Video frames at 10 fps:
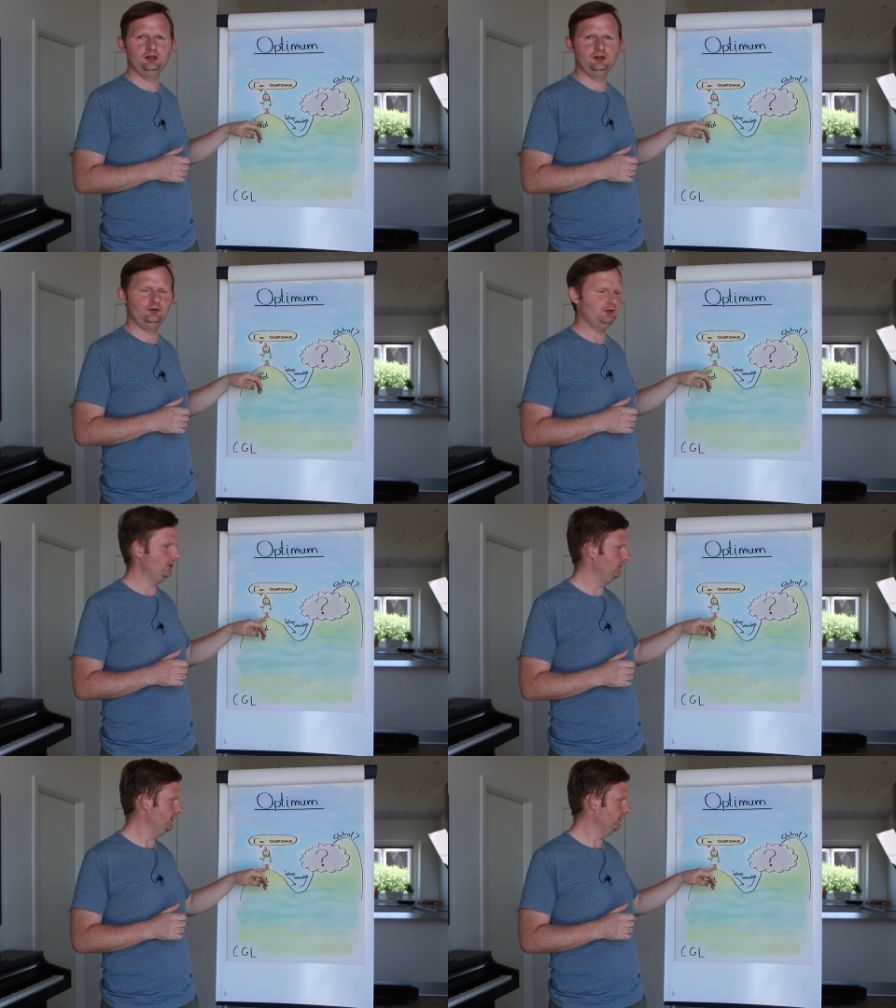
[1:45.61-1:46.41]
So
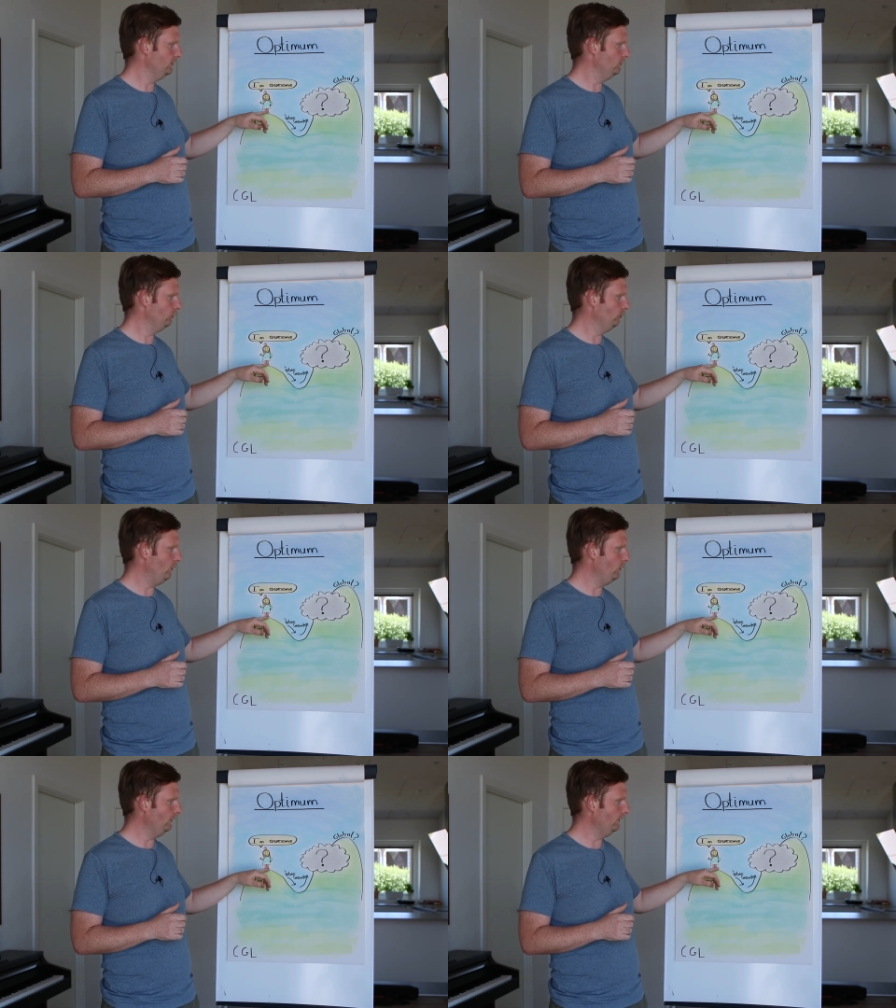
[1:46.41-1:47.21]
there is no
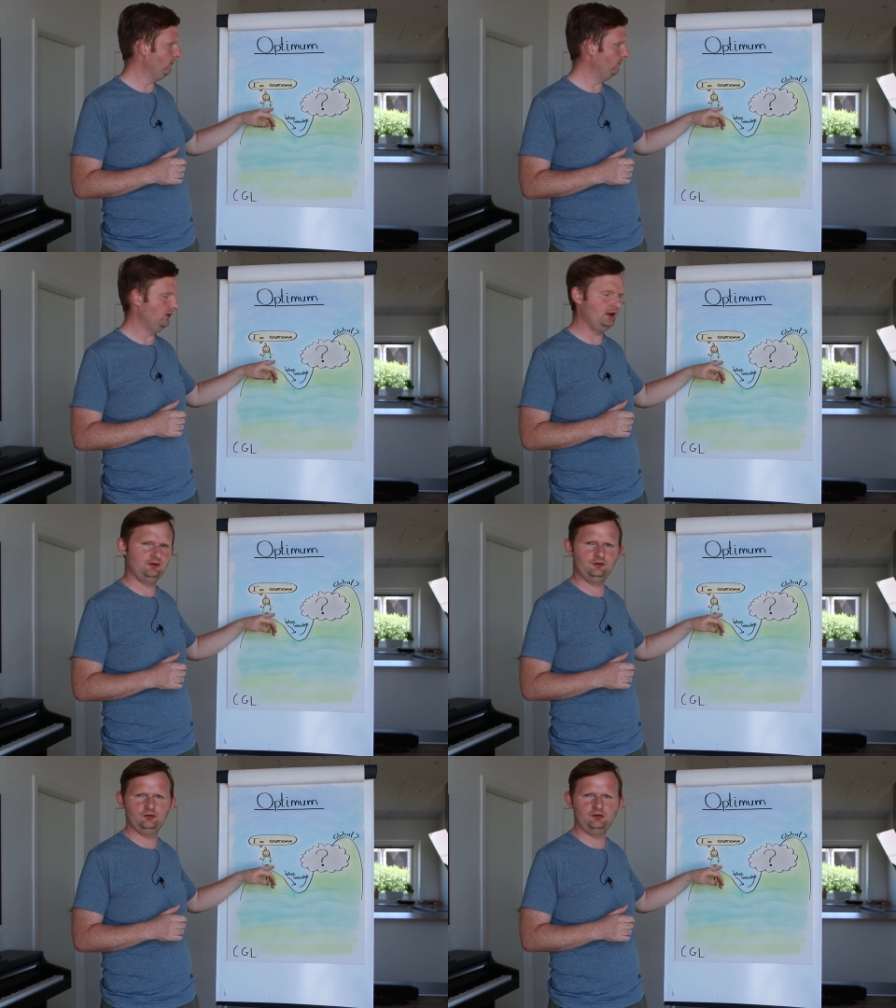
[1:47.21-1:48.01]
small step change
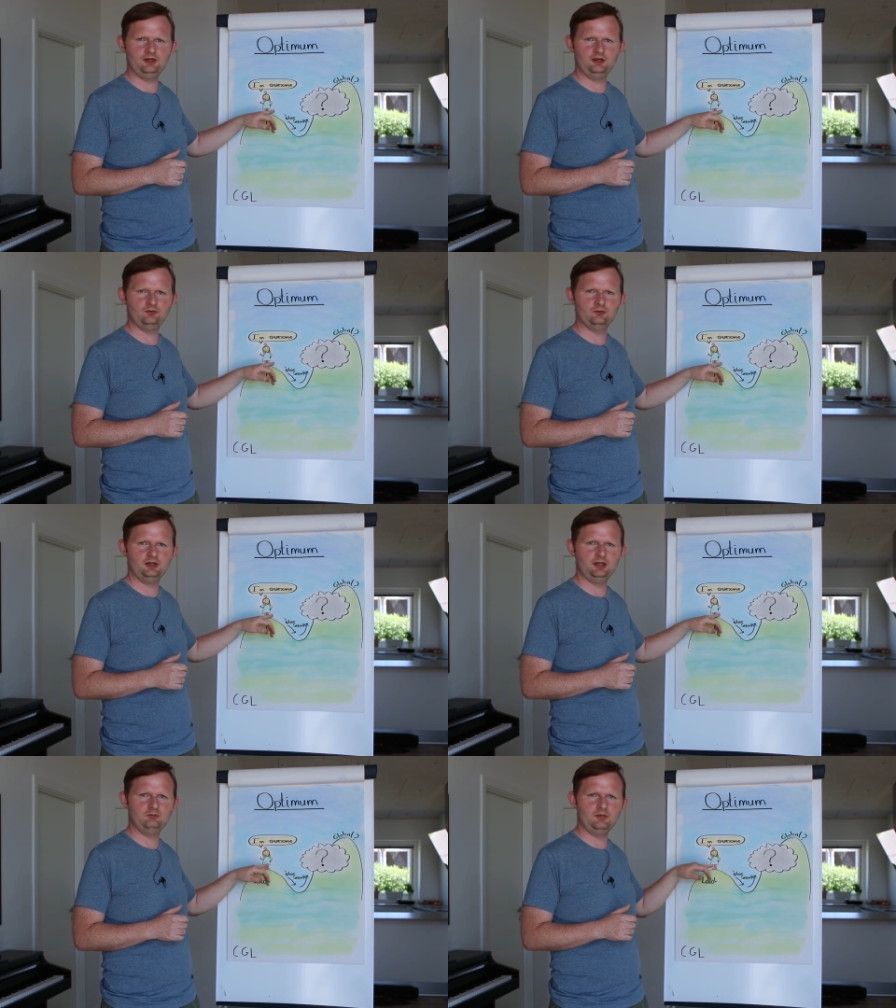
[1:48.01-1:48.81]
to the next one.
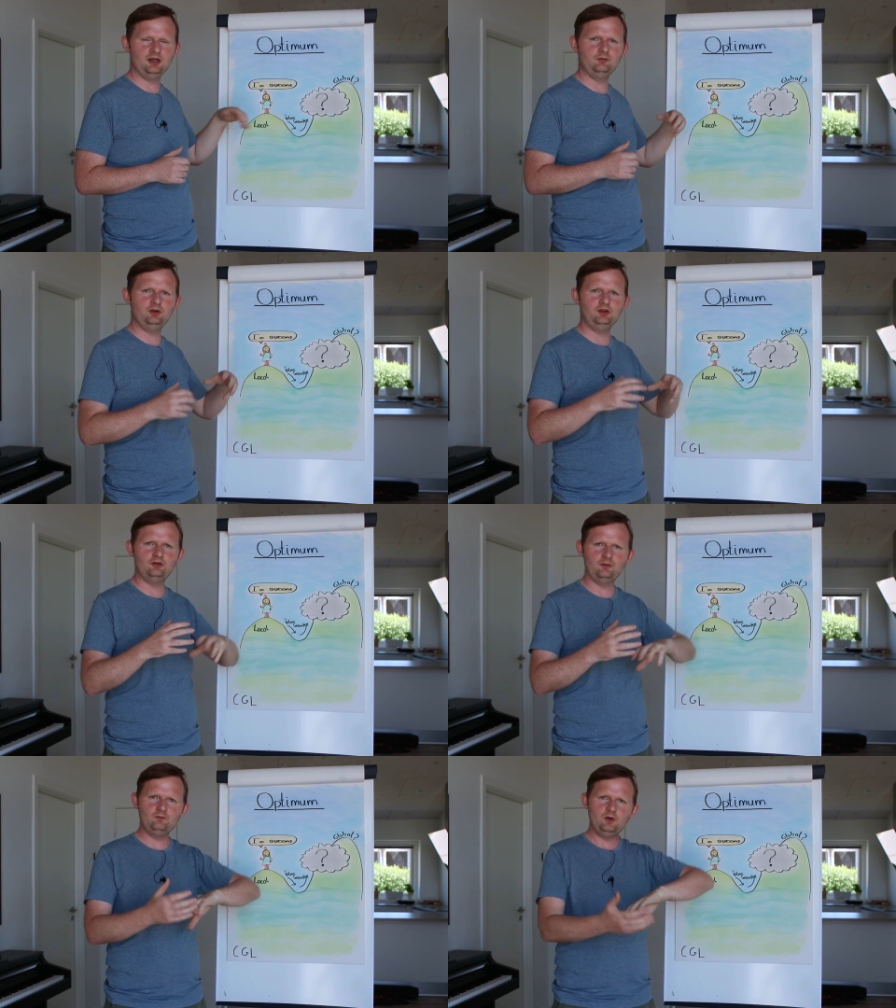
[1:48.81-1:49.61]
It might be
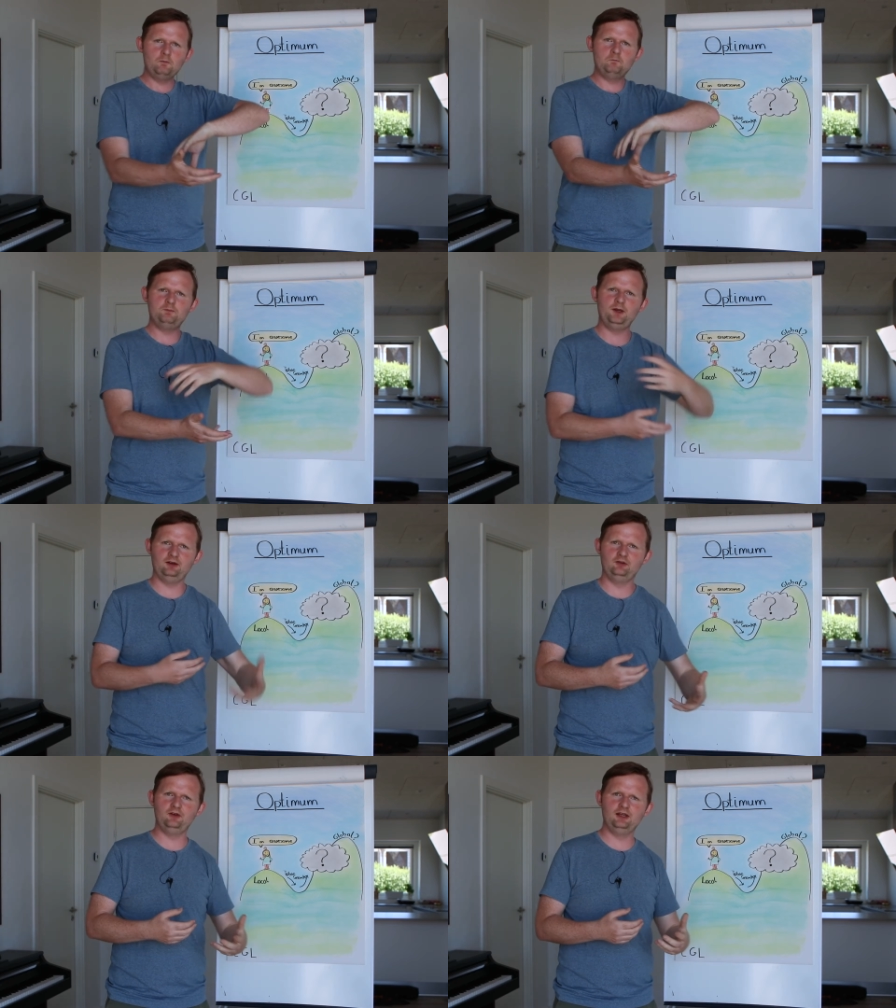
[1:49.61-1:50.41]
some bigger
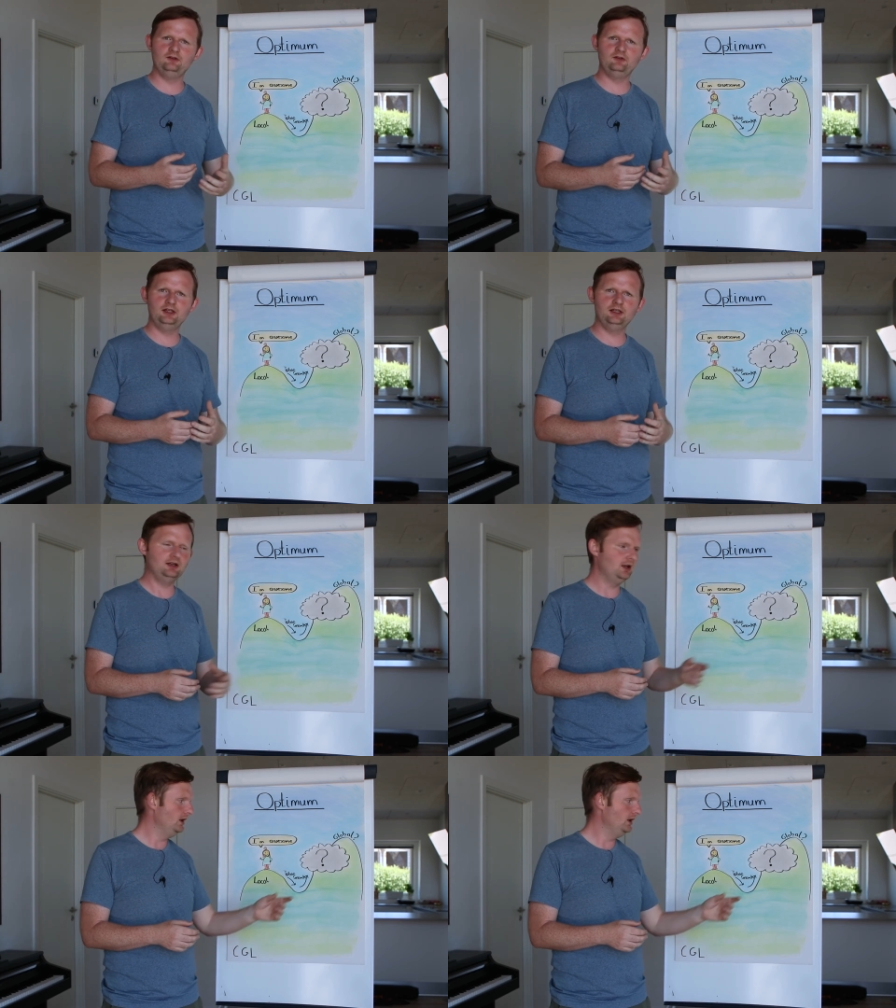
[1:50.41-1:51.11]
change needed.